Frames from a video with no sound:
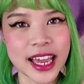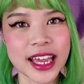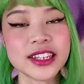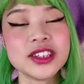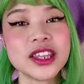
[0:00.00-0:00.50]

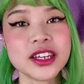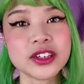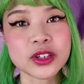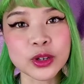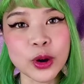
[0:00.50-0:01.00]
and then
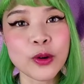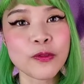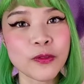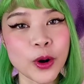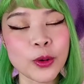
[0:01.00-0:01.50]
to go
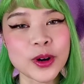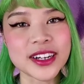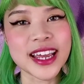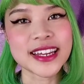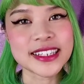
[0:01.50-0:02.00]

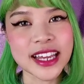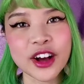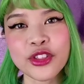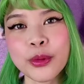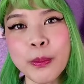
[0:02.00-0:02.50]
forward and
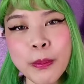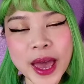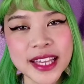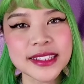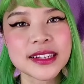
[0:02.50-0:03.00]
tell the
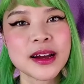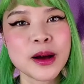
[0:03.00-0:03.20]
best